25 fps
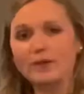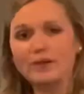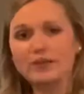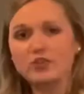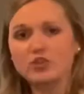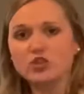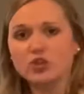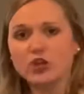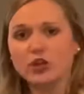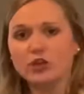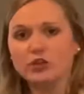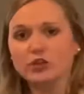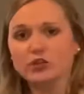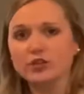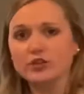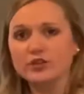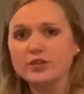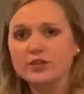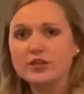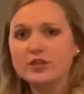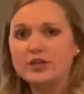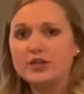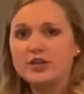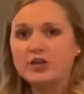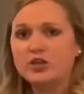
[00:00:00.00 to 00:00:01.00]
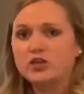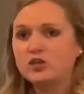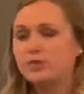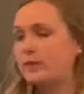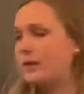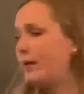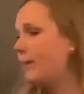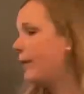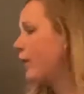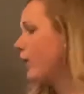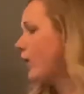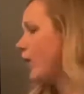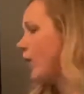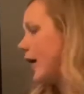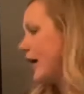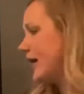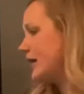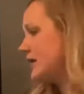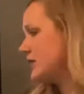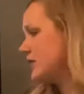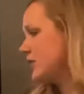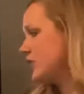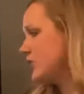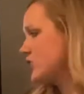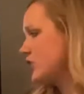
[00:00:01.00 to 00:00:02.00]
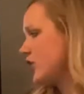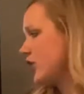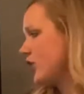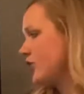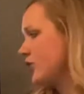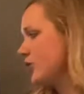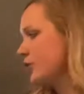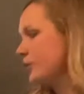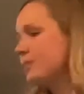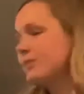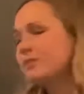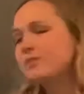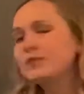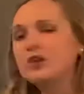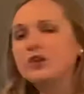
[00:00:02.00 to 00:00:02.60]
each other, to be polite to each other,